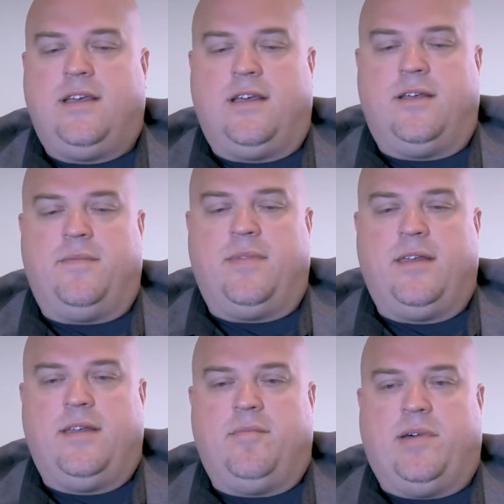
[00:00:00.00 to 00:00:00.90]
Um,
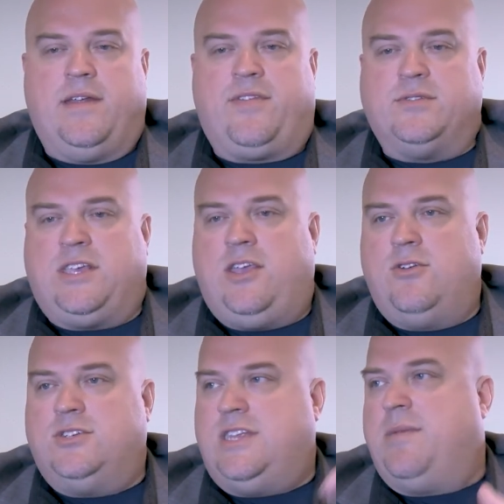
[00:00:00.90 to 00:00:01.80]
but if there was a
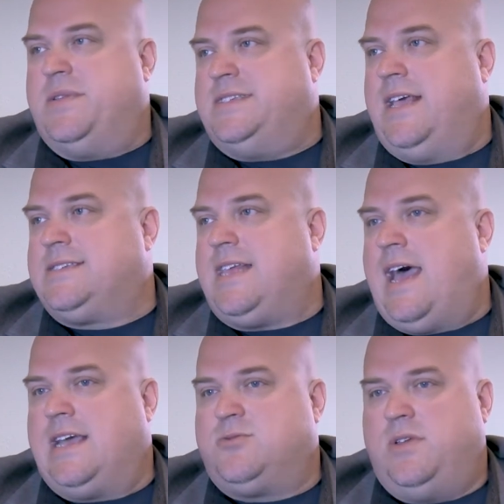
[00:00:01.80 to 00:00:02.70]
huge dip in sales
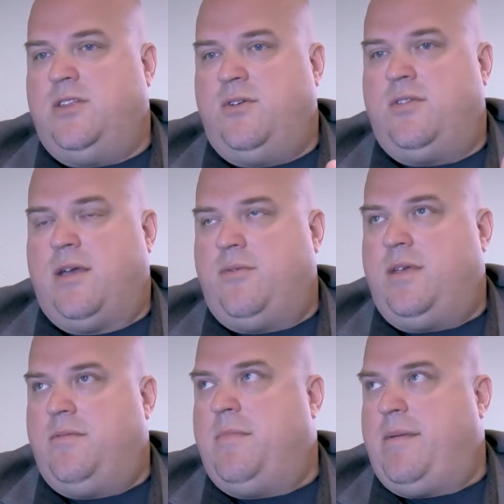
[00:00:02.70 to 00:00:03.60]
tax, we knew that
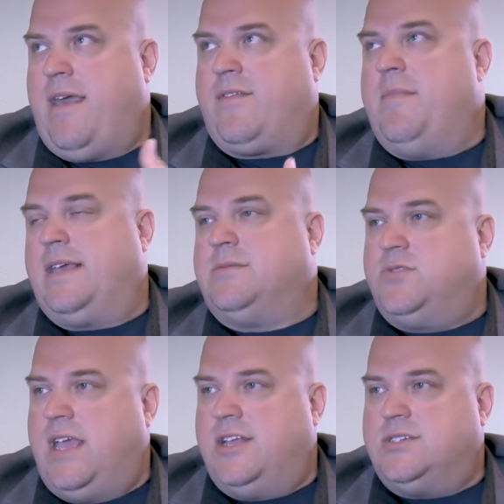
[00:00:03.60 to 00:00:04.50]
we'd maybe have to make some
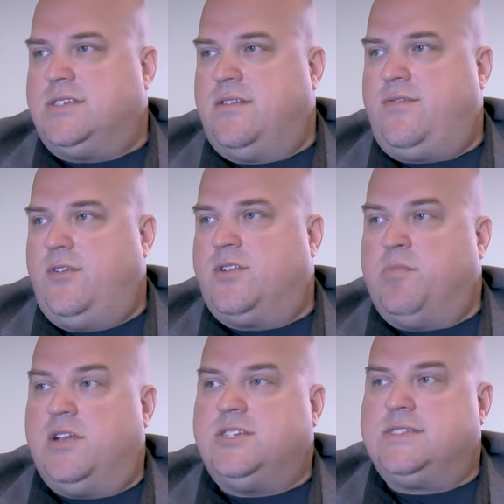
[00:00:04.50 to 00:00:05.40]
changes in future
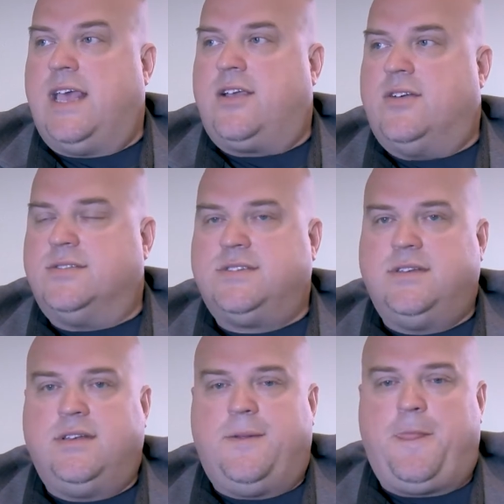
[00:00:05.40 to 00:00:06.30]
budget cycles,
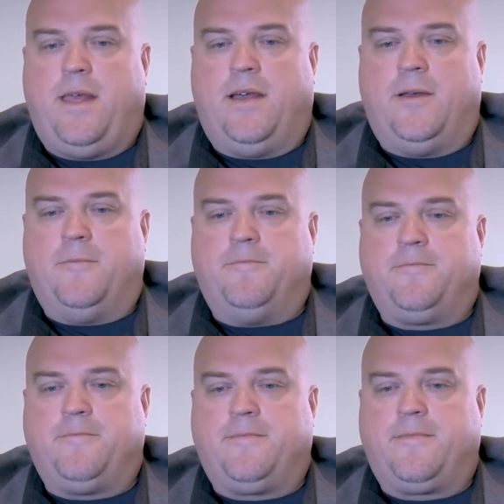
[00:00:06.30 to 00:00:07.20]
um,
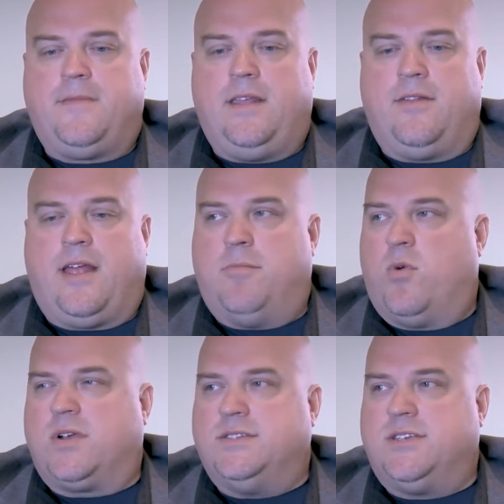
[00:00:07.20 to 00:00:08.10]
you know, that are
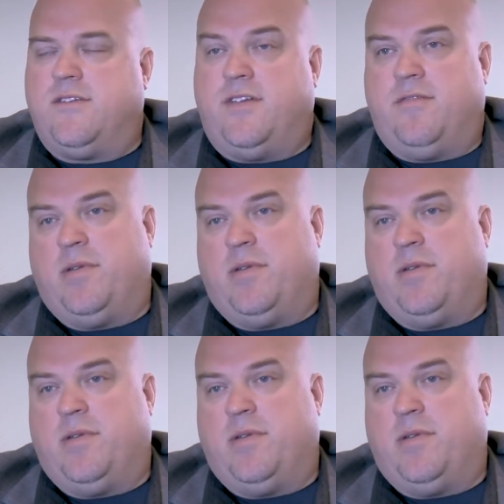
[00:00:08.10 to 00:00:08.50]
more conservative.